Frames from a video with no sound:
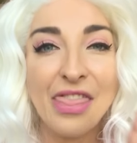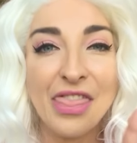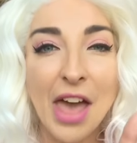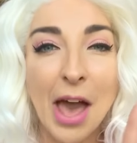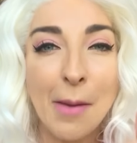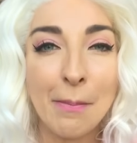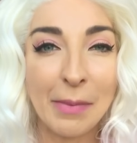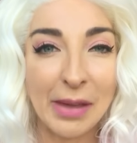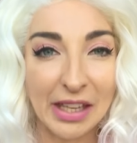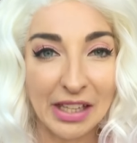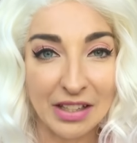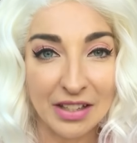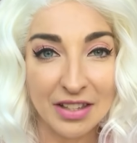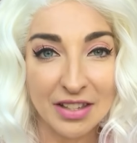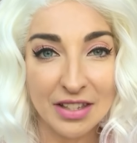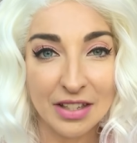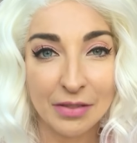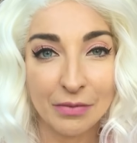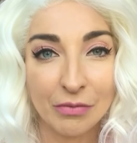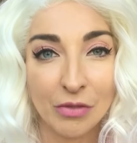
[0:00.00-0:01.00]
That
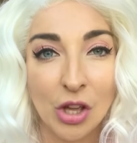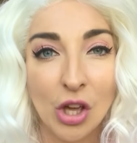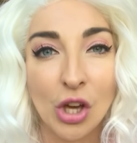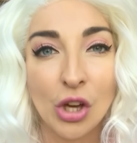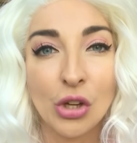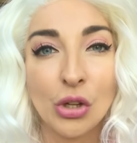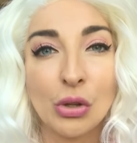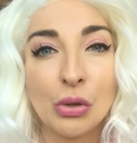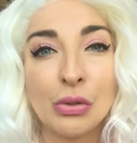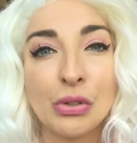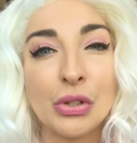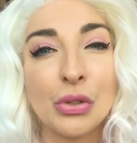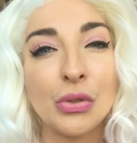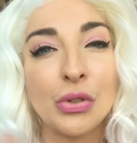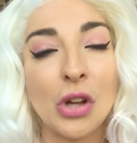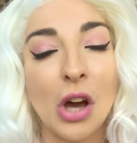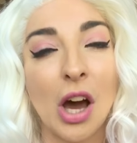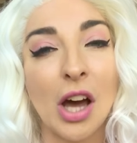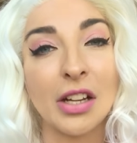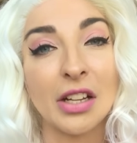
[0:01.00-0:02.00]
means you do
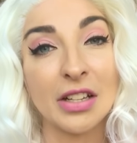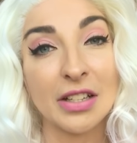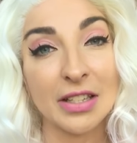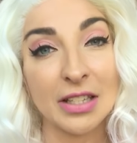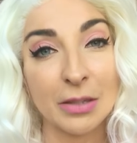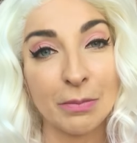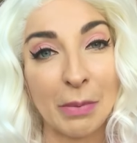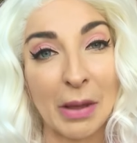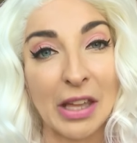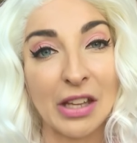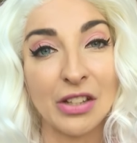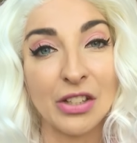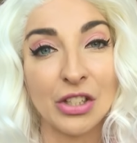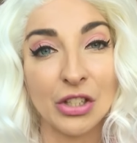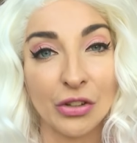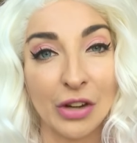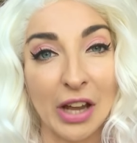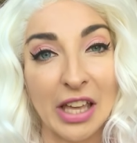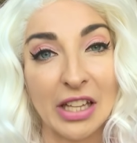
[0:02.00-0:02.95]
not spend your